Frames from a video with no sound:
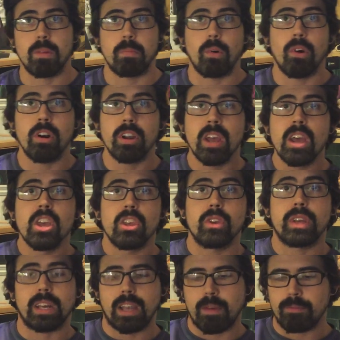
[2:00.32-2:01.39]
of the board,
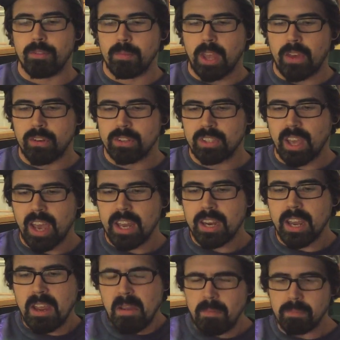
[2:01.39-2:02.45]
you can come from the other side,
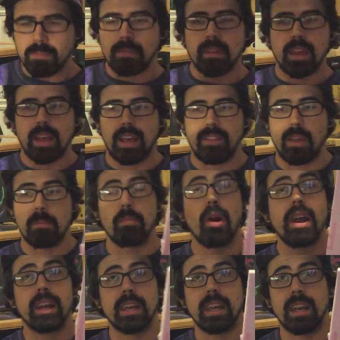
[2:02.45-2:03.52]
and they
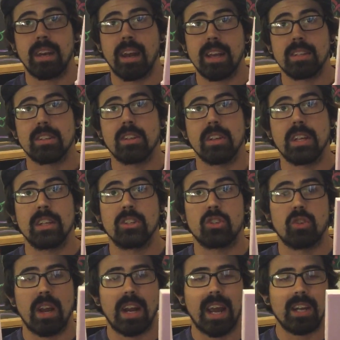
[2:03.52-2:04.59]
break in nice, clean,
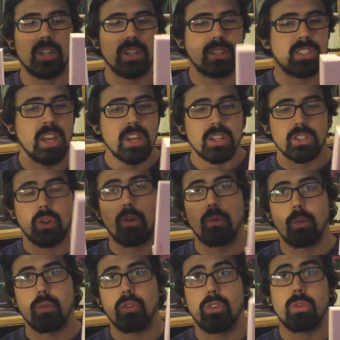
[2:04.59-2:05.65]
straight edges.
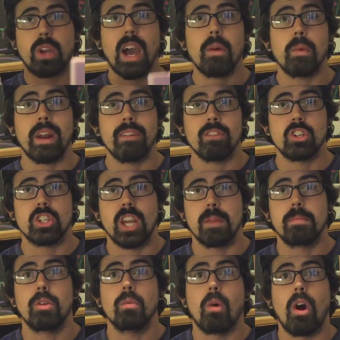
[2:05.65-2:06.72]
So you cut whatever
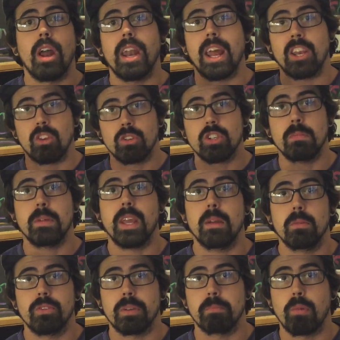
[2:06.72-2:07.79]
shape you want, and you should be
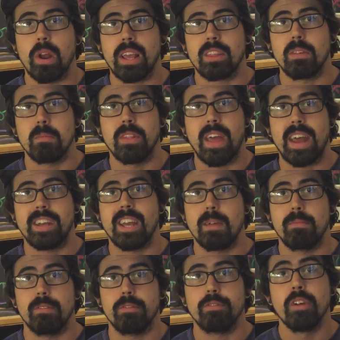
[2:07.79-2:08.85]
able to break them in that
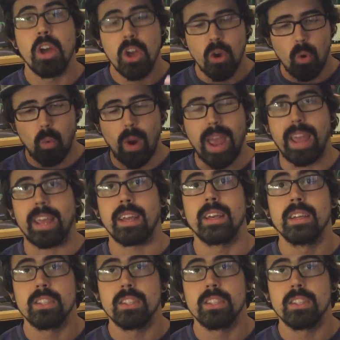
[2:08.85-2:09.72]
type of way.